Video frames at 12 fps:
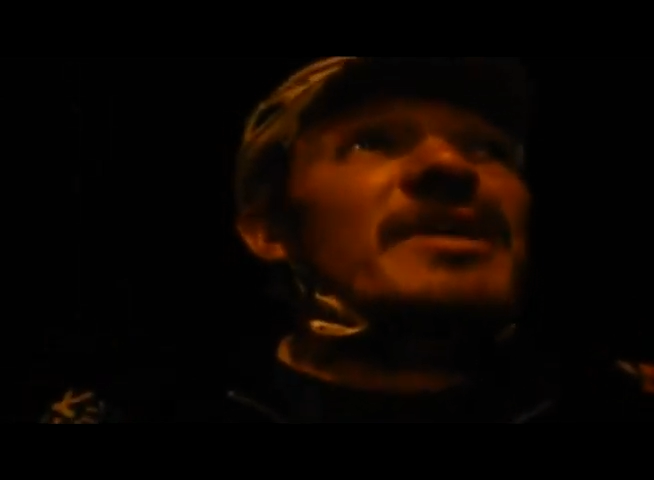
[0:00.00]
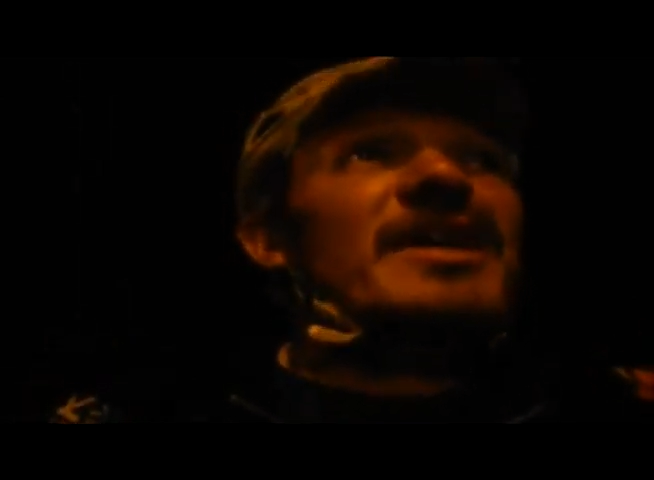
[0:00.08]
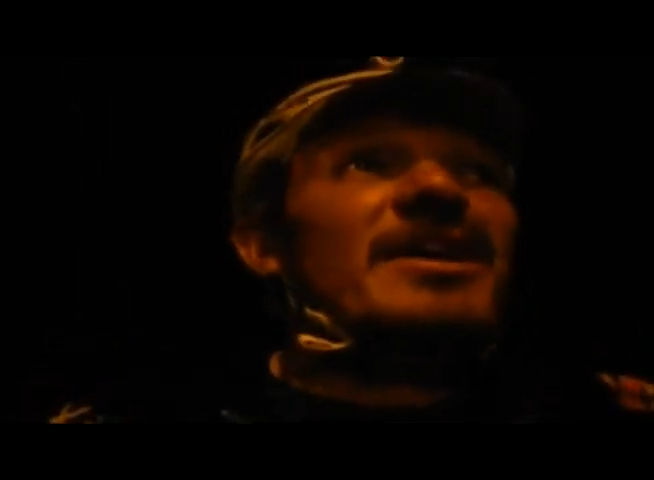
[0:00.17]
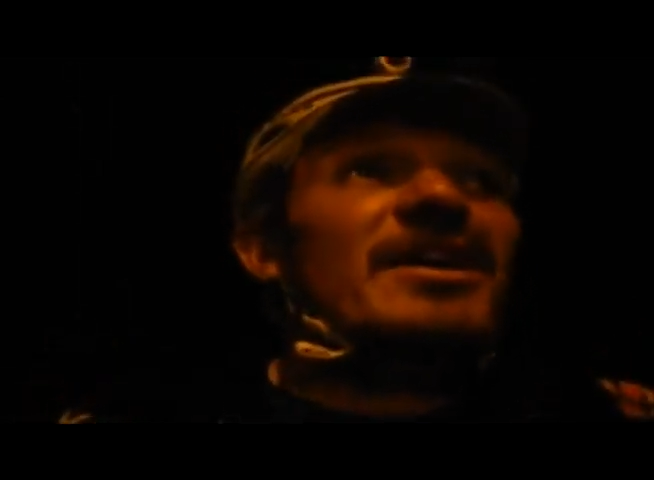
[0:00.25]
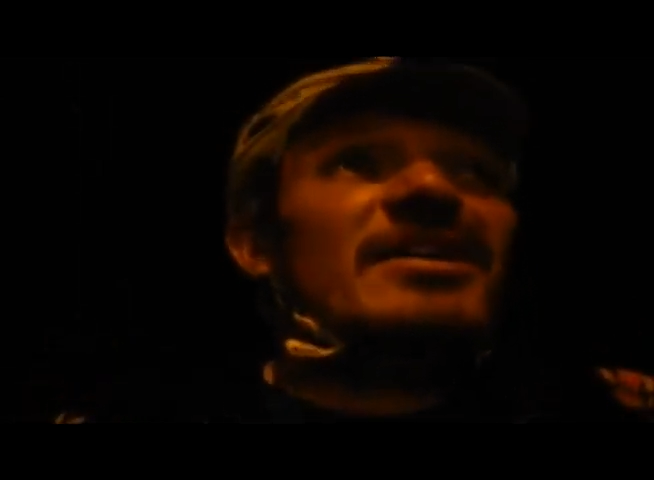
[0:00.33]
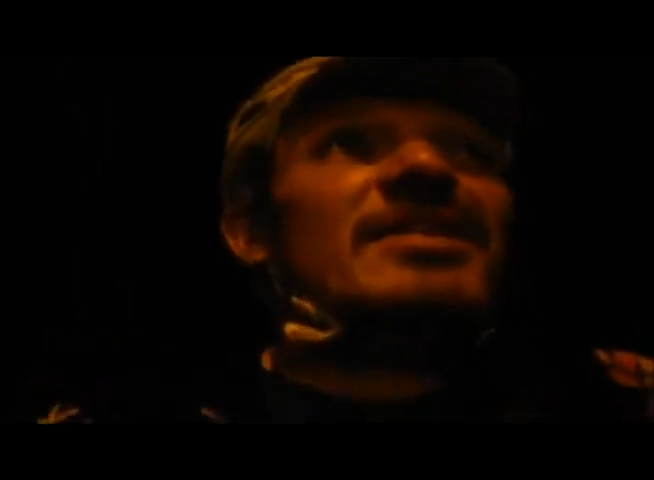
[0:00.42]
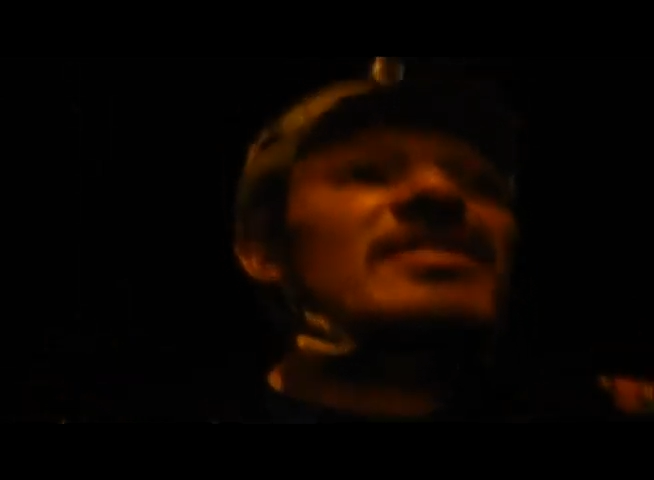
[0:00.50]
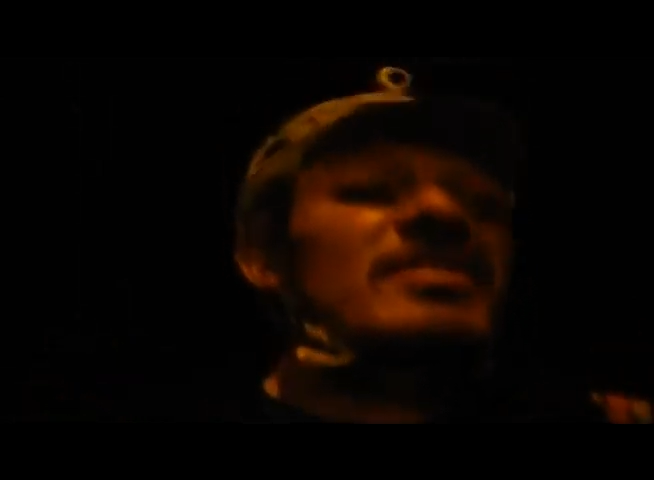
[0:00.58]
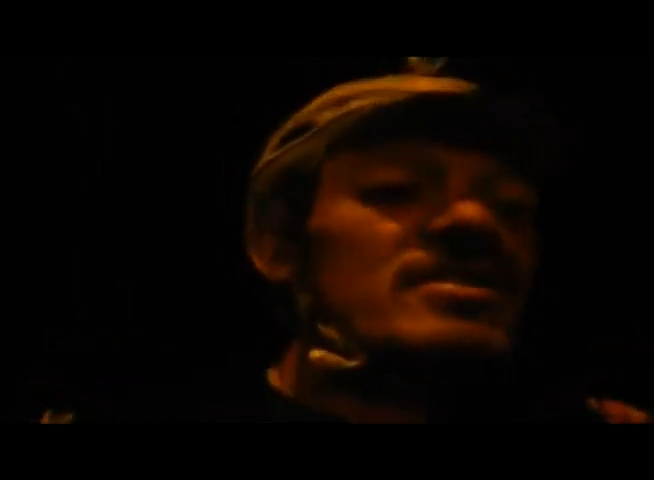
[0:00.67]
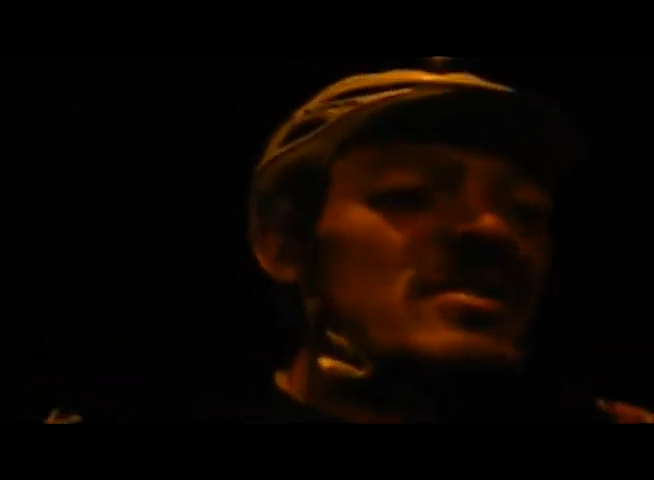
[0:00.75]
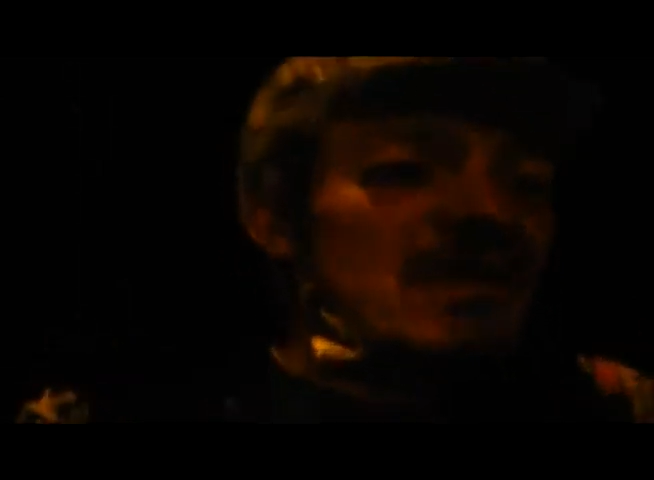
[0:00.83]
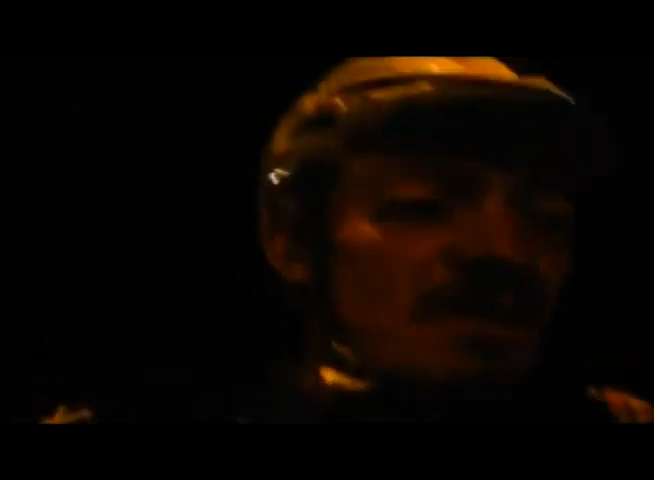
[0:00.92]
there.
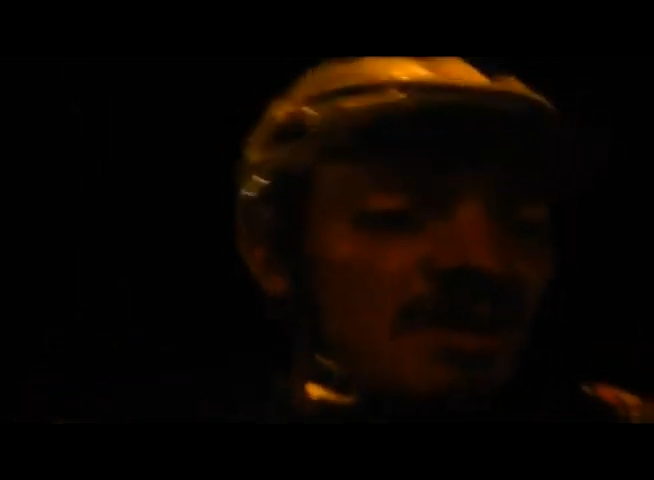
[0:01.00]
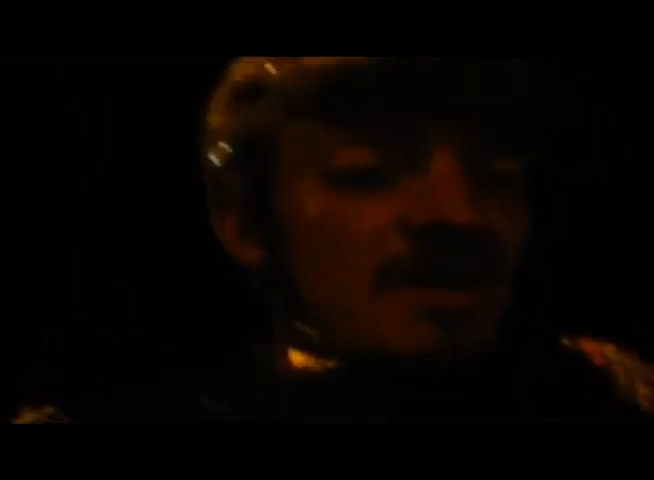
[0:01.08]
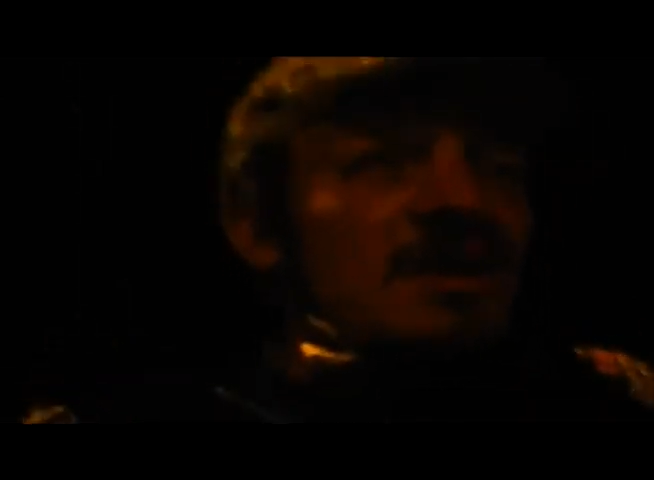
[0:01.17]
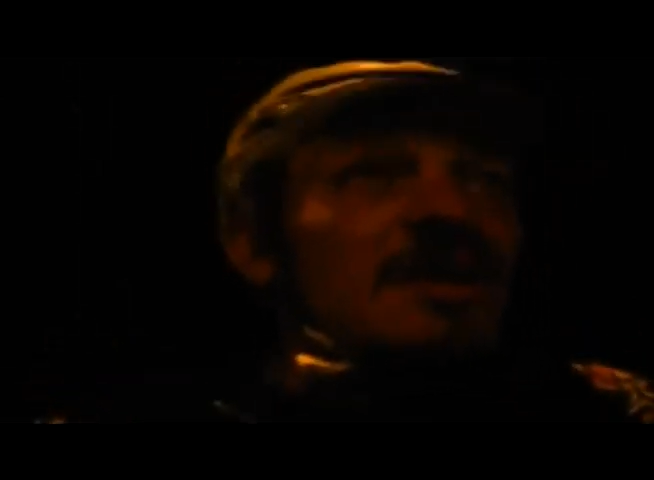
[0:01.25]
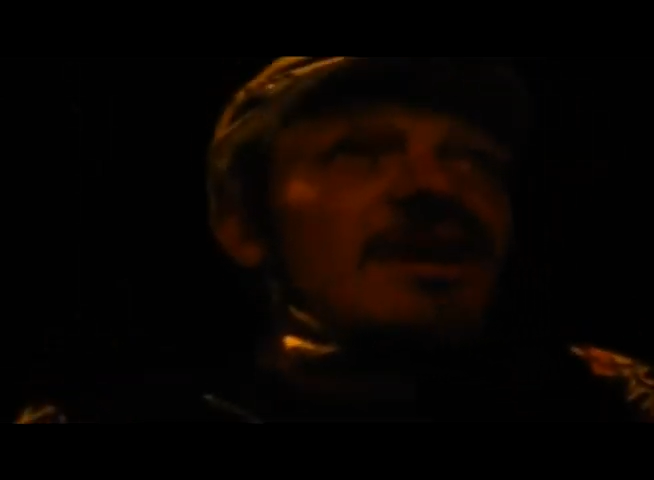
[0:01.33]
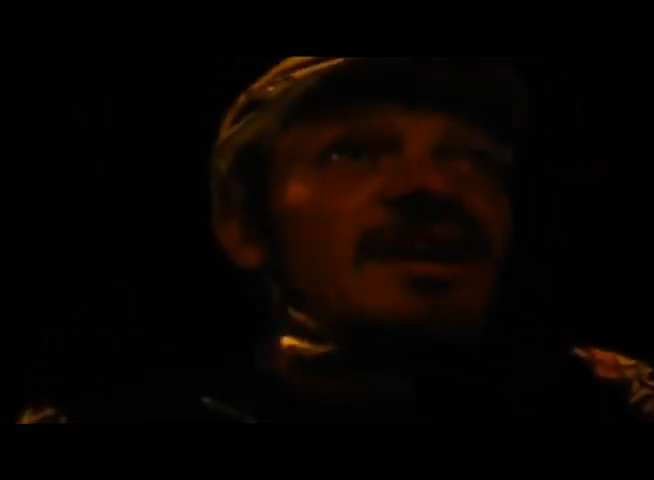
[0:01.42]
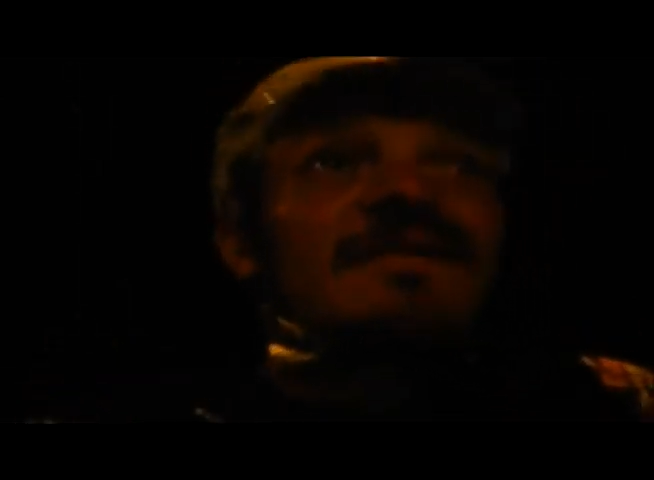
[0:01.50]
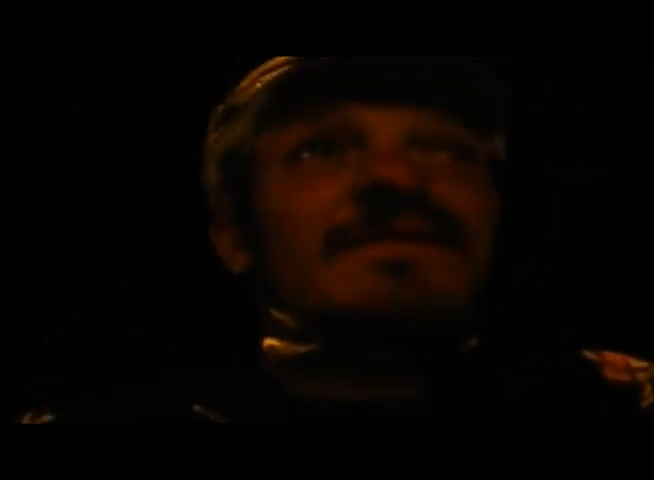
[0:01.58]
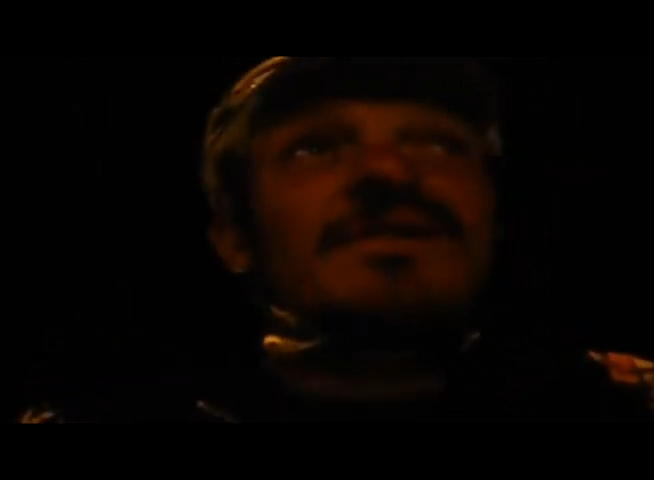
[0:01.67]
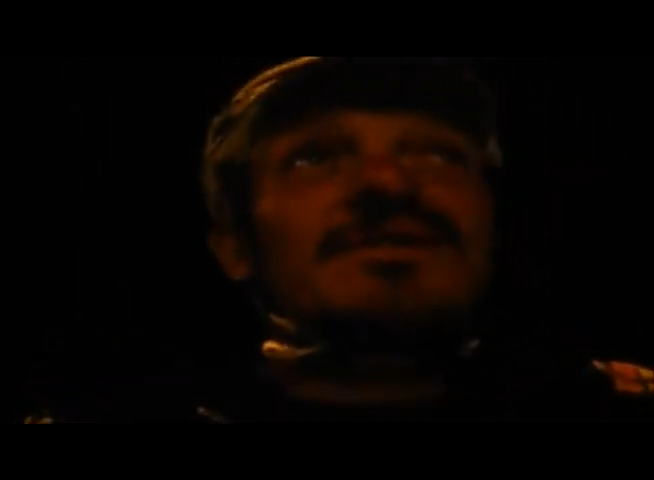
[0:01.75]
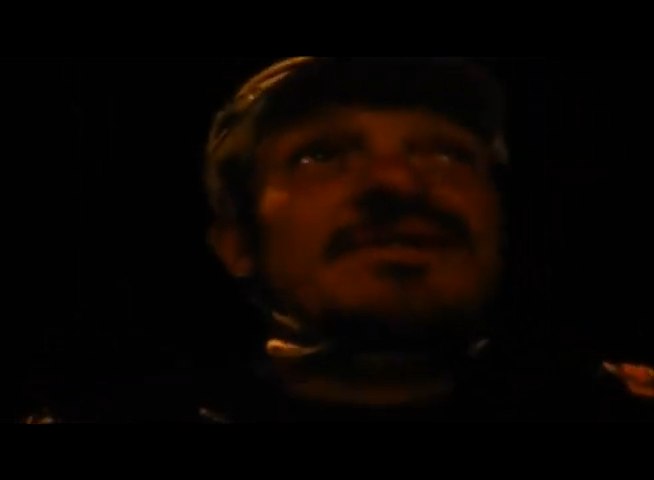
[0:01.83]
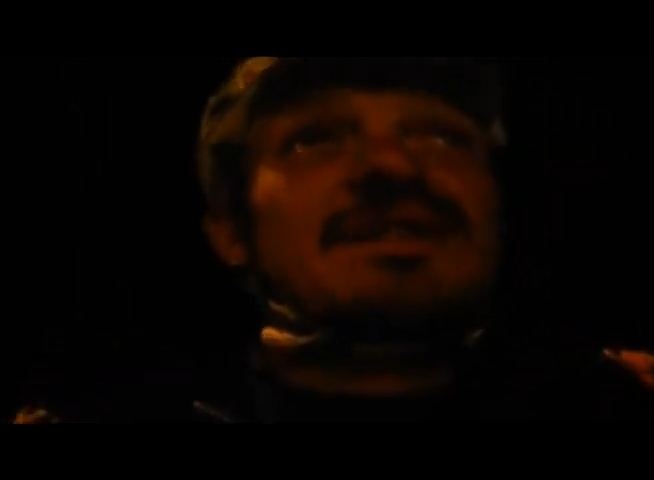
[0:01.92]
I've
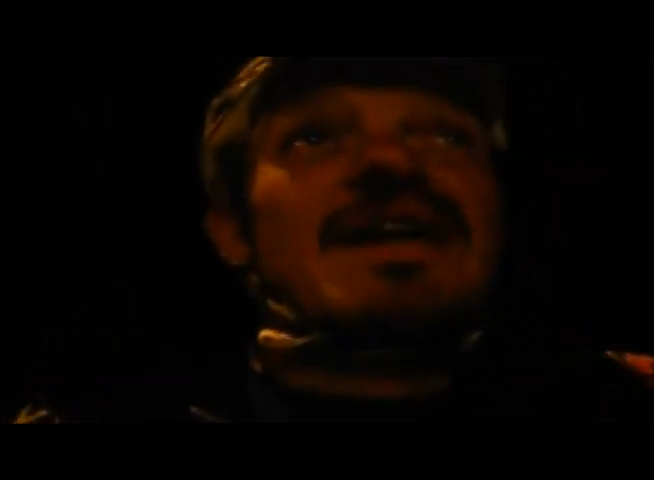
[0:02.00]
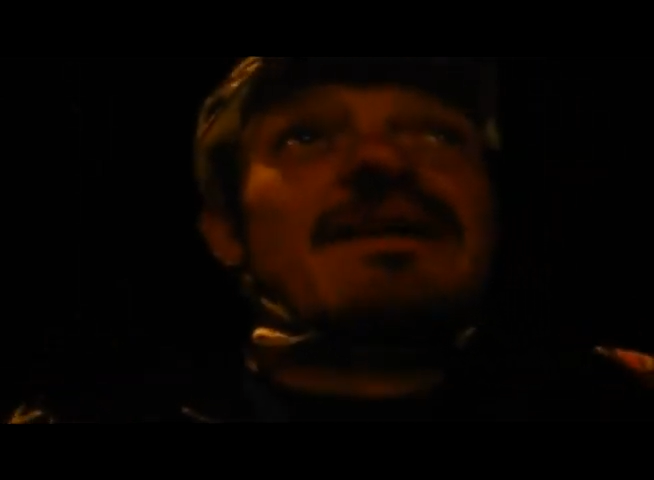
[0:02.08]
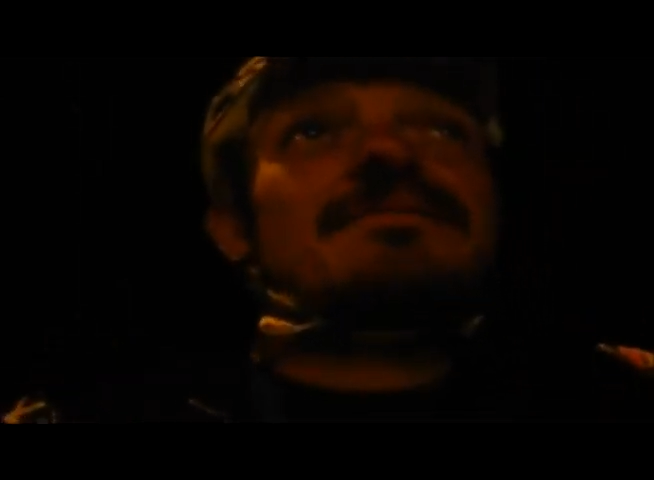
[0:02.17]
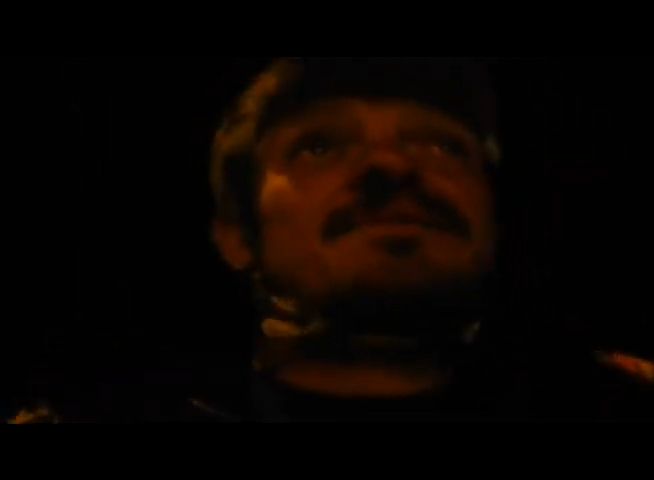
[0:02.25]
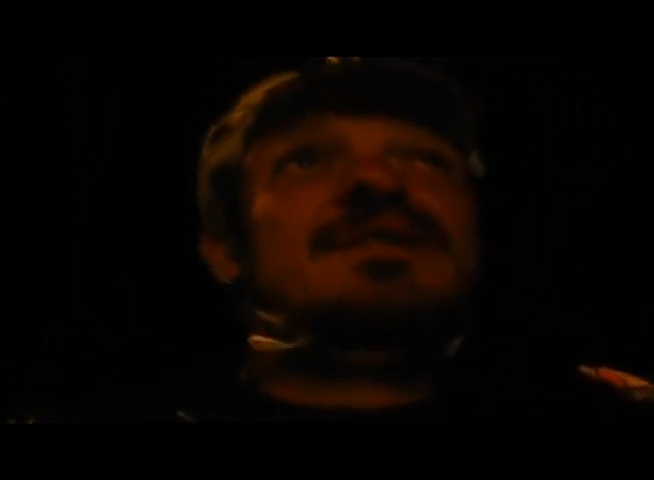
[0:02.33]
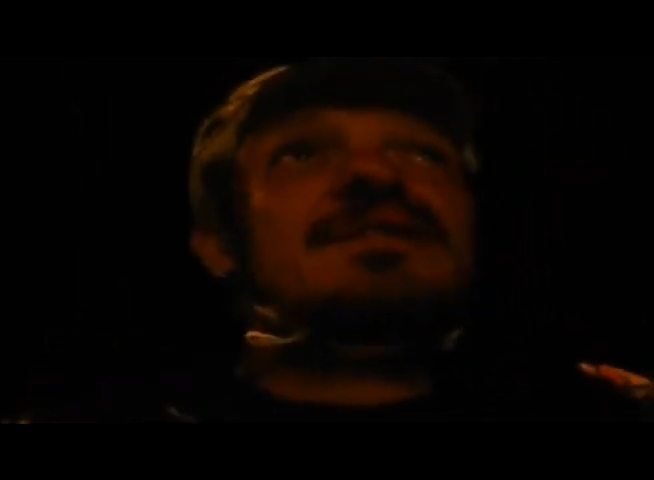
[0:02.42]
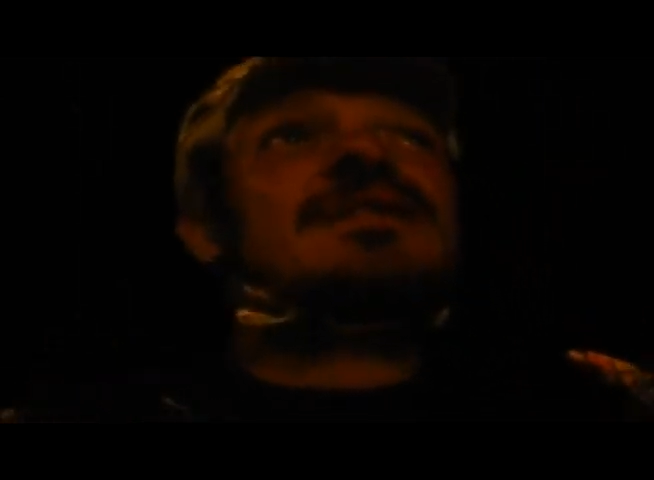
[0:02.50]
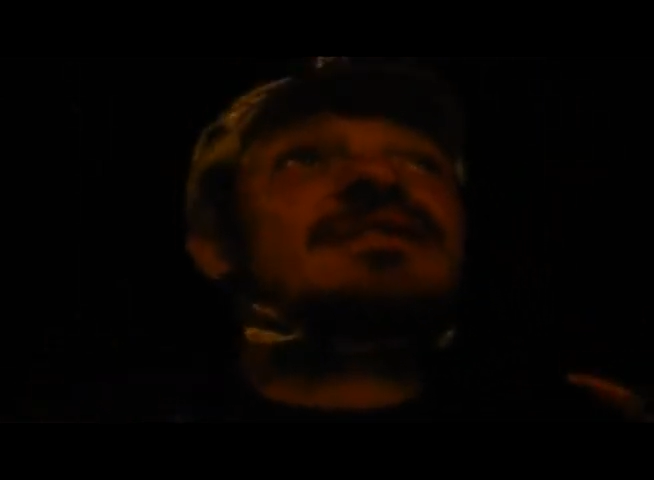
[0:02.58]
not slept.